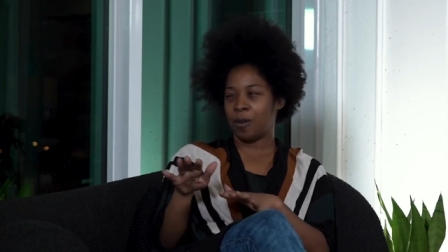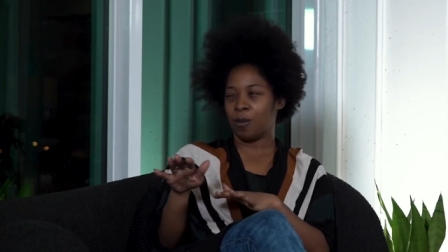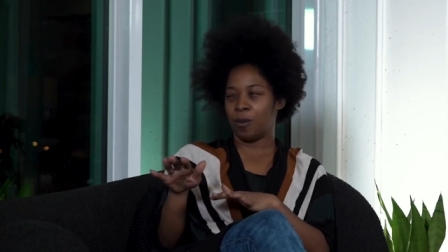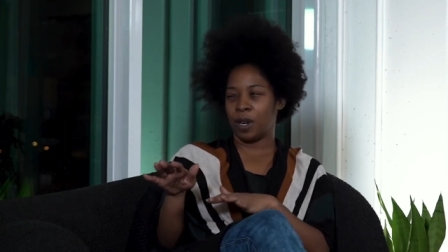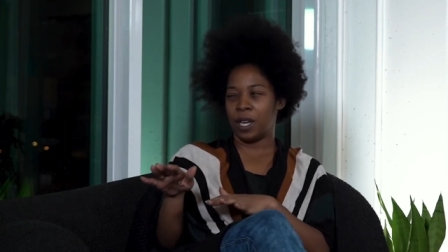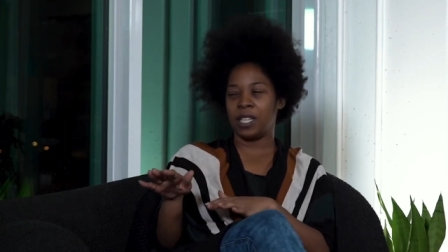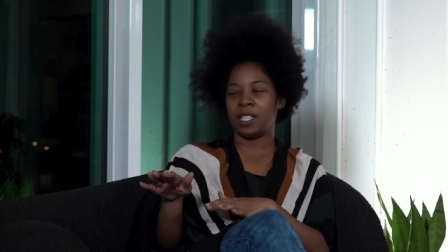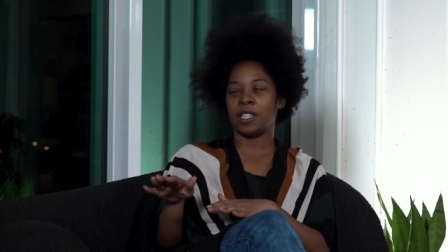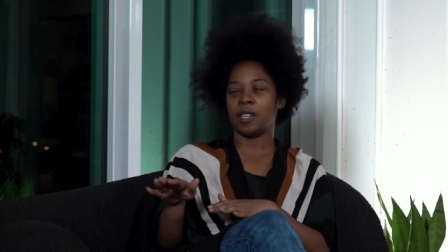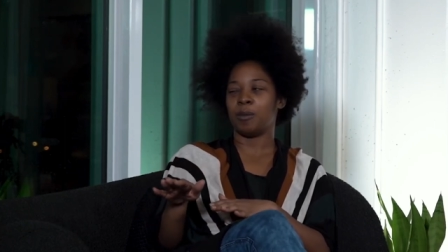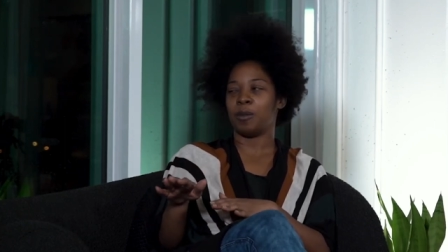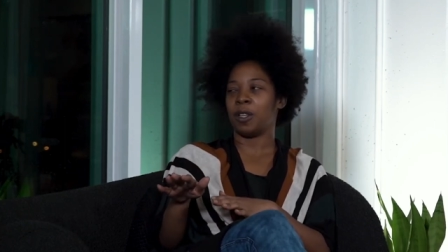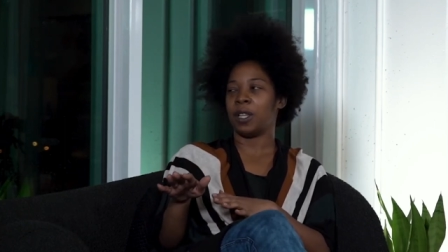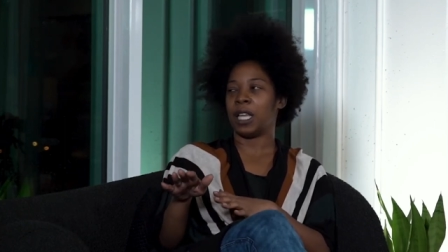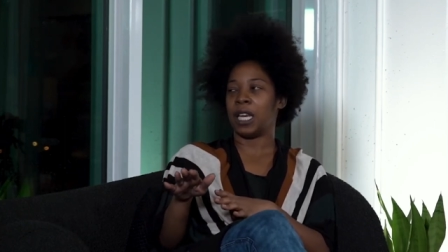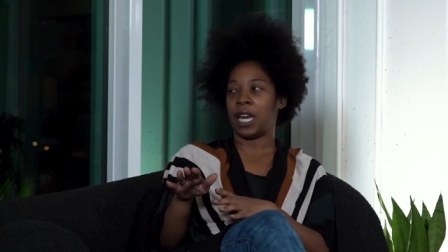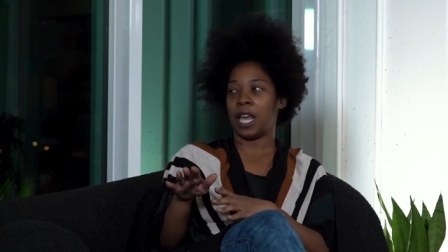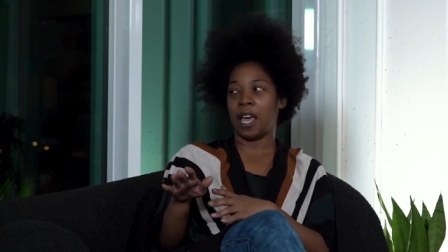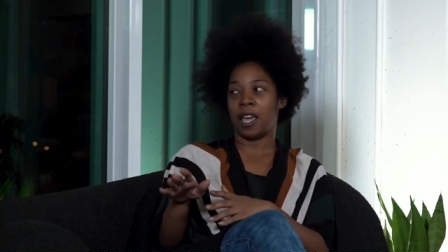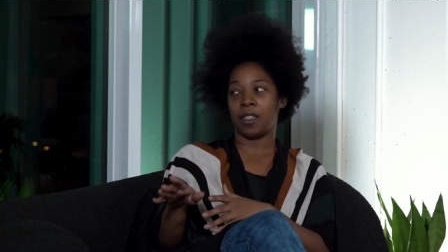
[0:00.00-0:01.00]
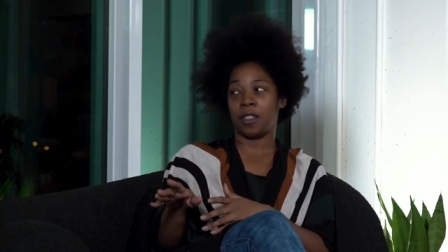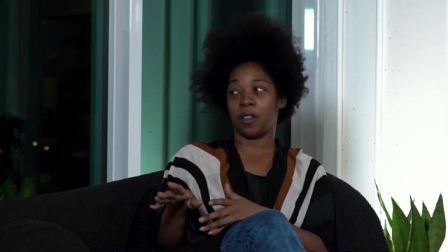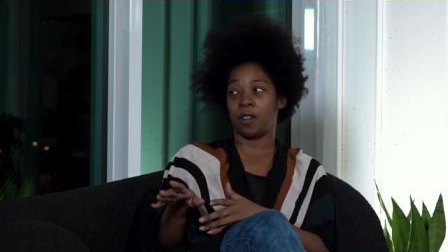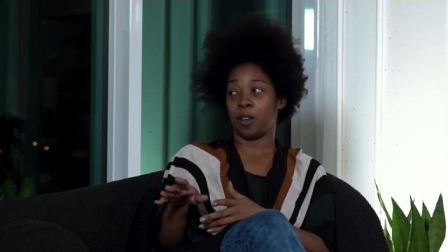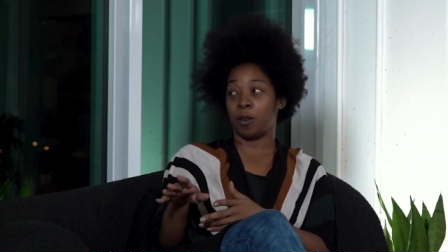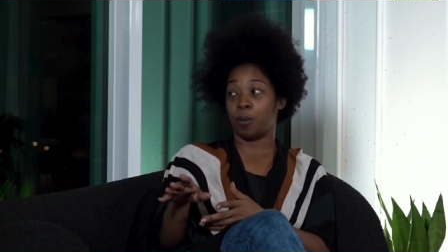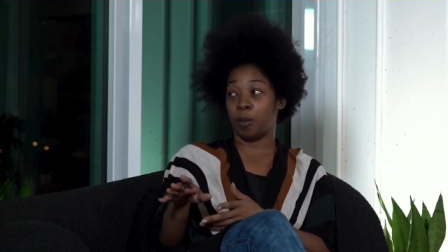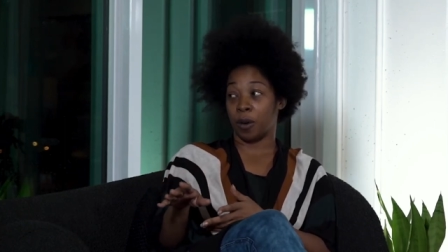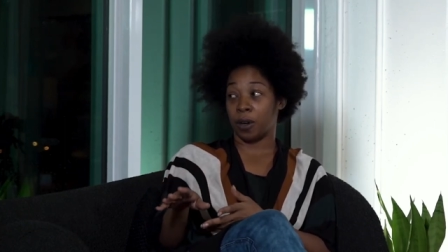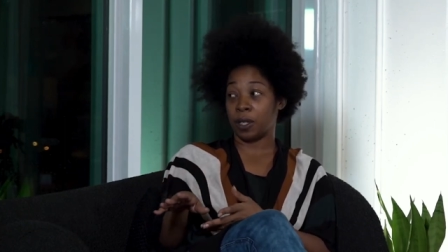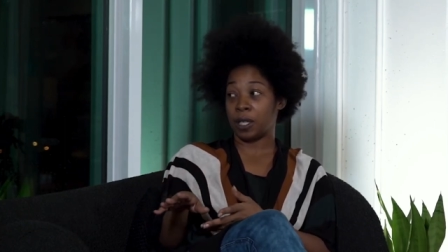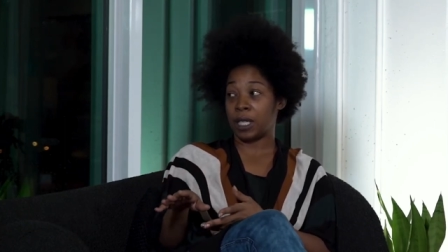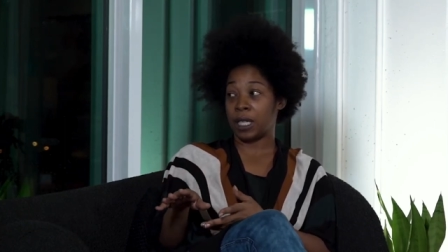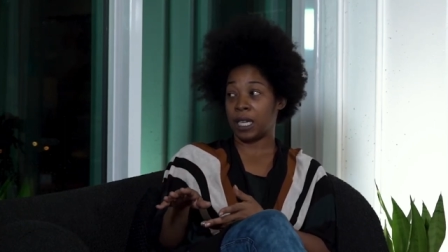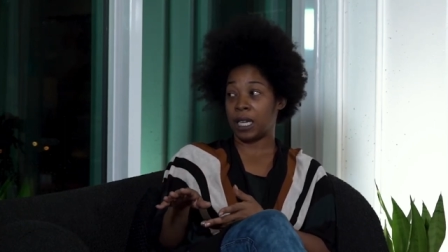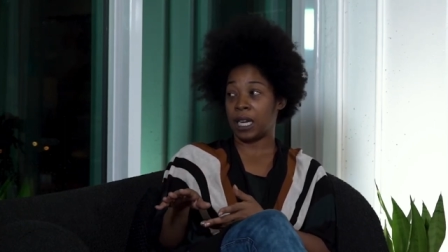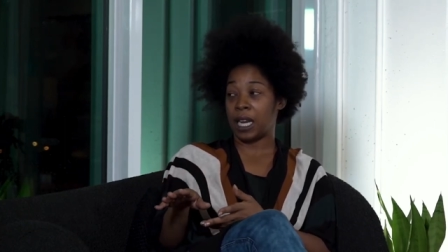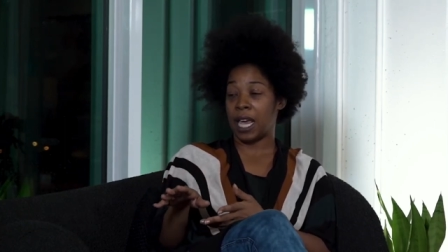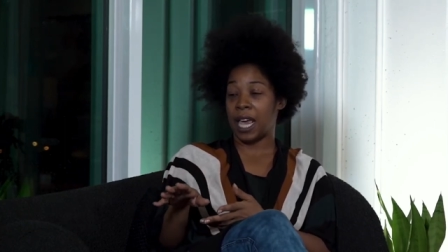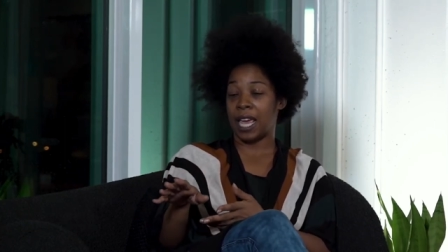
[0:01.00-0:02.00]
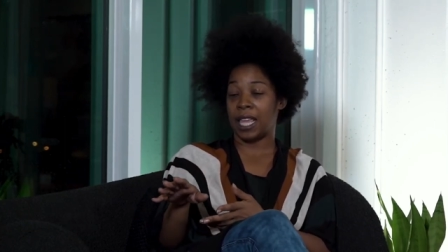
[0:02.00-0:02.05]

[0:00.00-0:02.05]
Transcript: reasonable and ethical person,